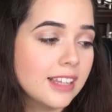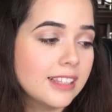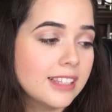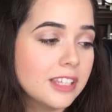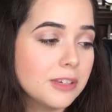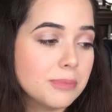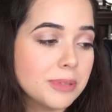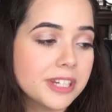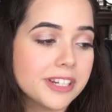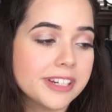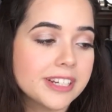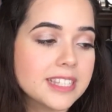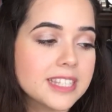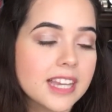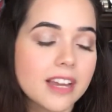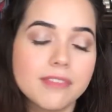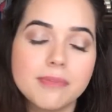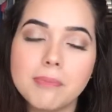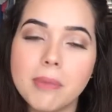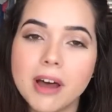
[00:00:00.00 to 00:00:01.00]
the appearance
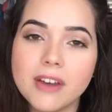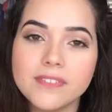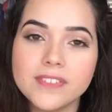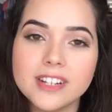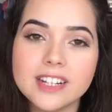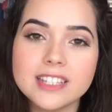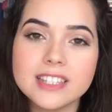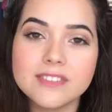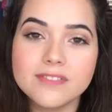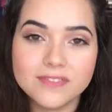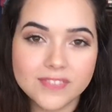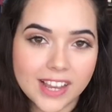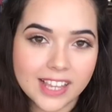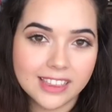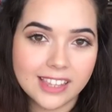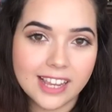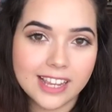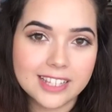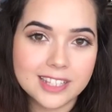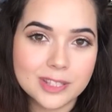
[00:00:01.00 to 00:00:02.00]
of puffiness and
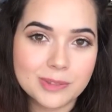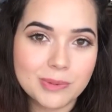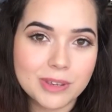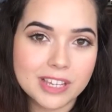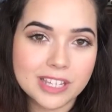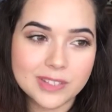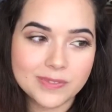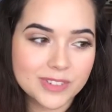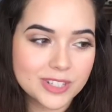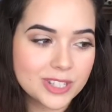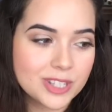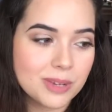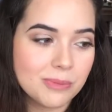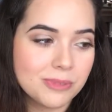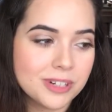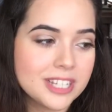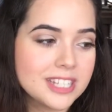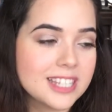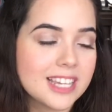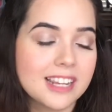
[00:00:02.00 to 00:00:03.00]
fine lines, because for
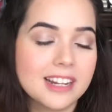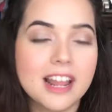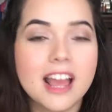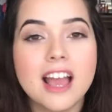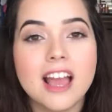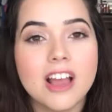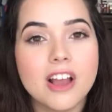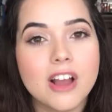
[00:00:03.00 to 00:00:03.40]
some reason,